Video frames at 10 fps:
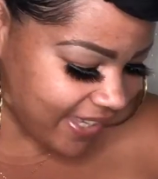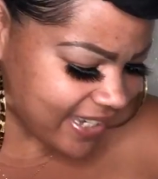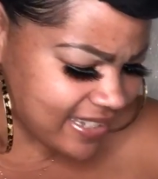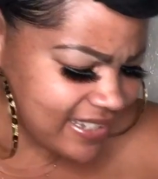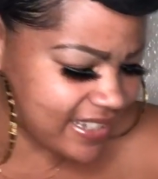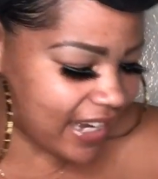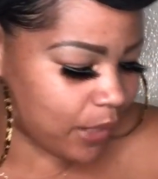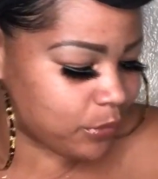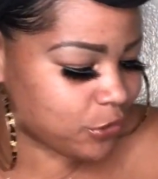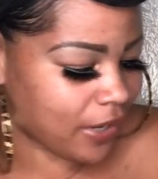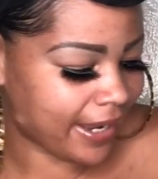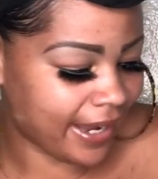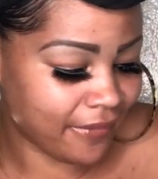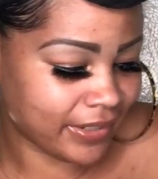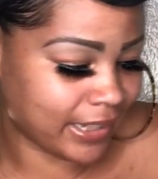As I said, I would try
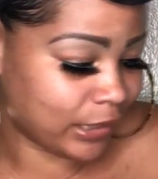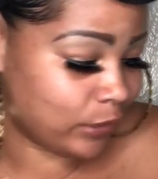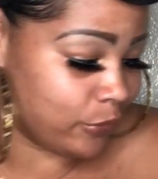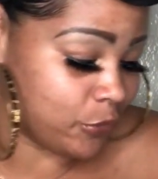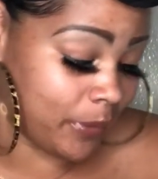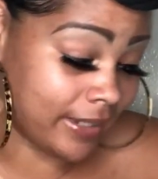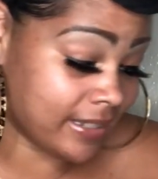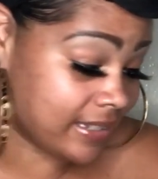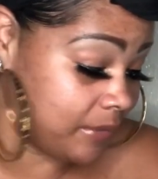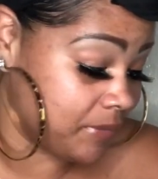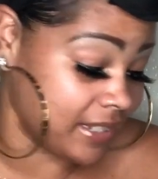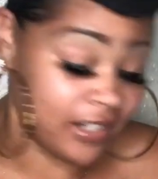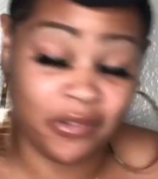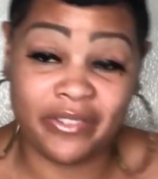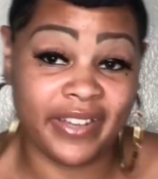everything to lose weight, and it seemed to
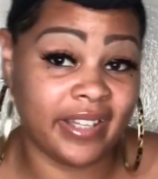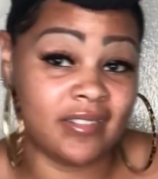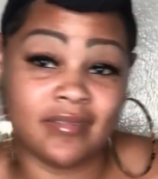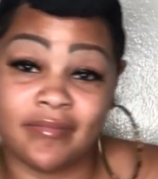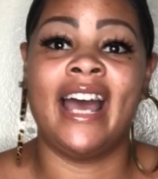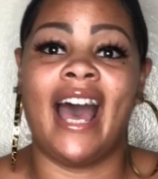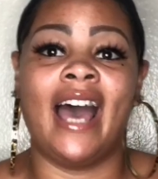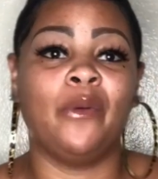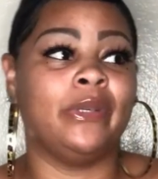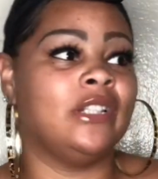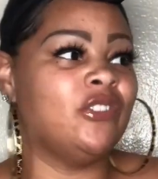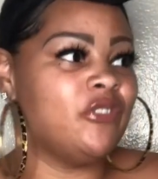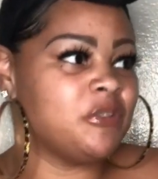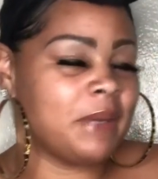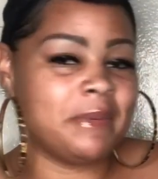no avail. I would
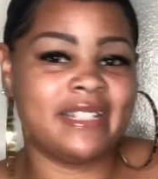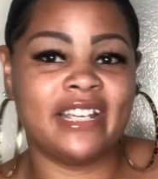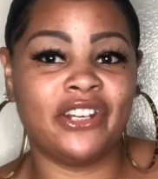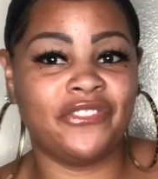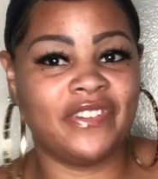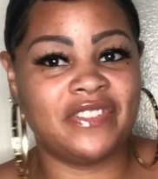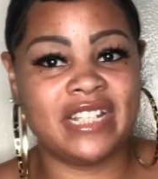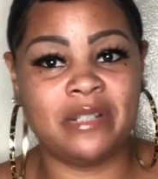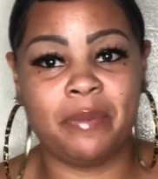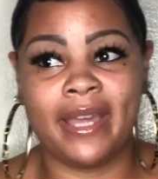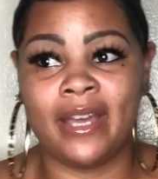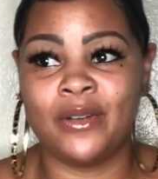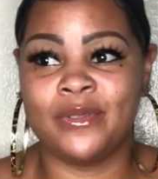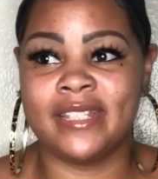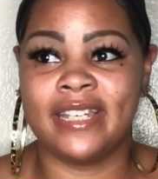lose maybe 10 or 15
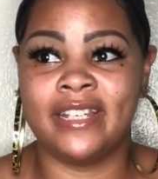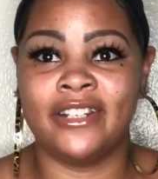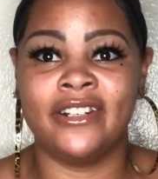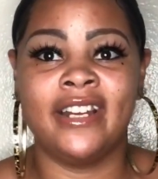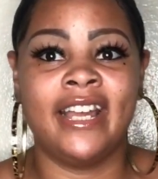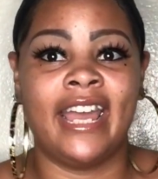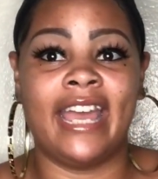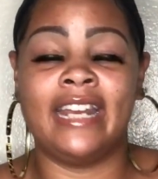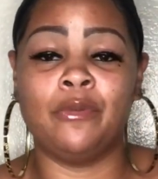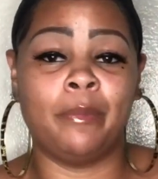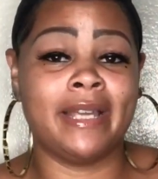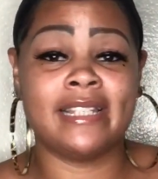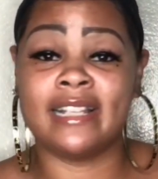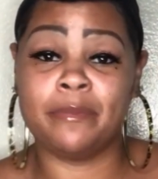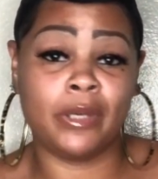pounds here, and it would
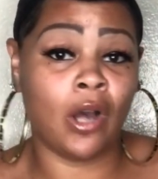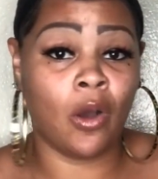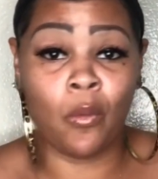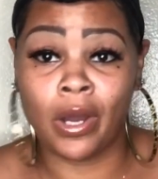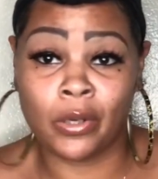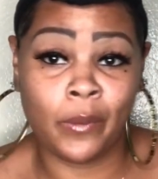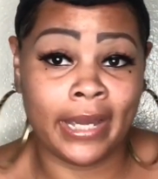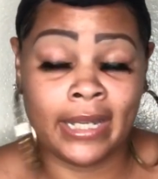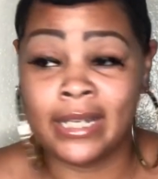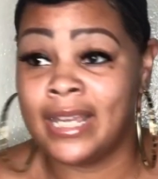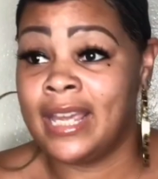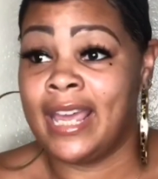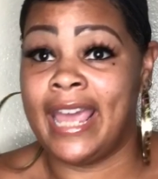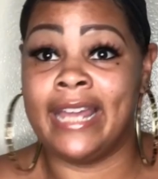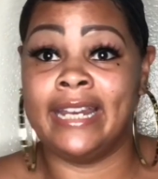basically be all water weight.
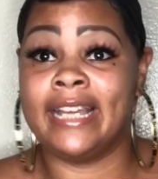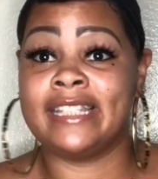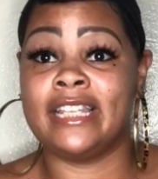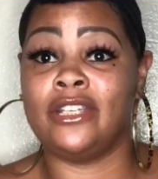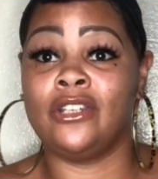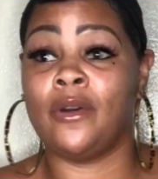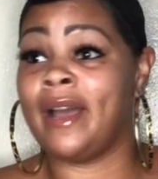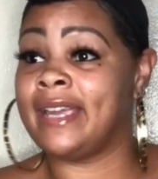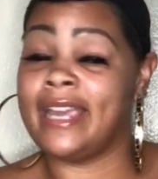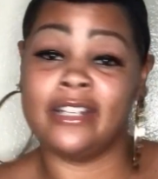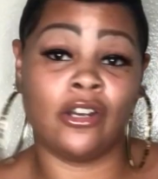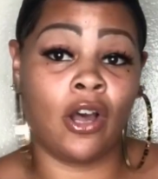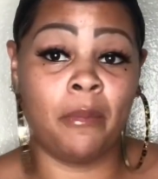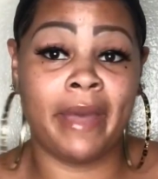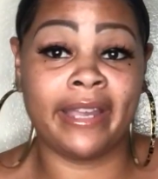And next thing you know, I gained it
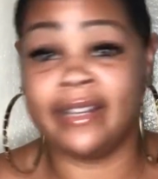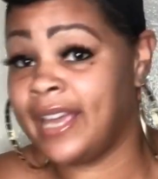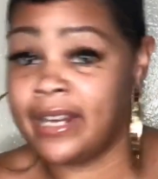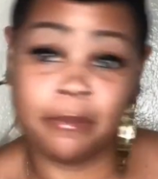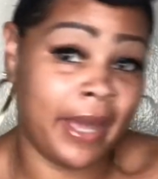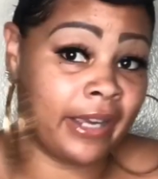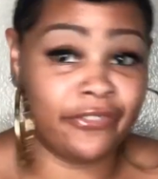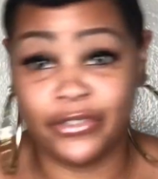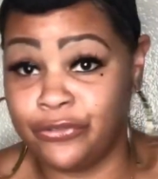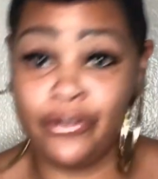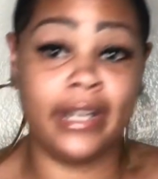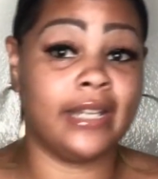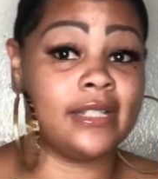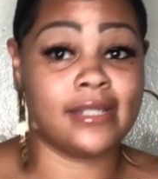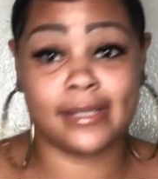all back and gained back a few
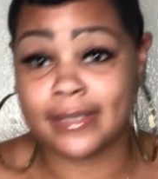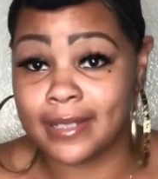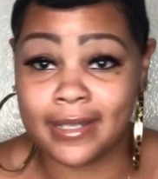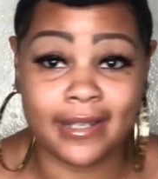friends.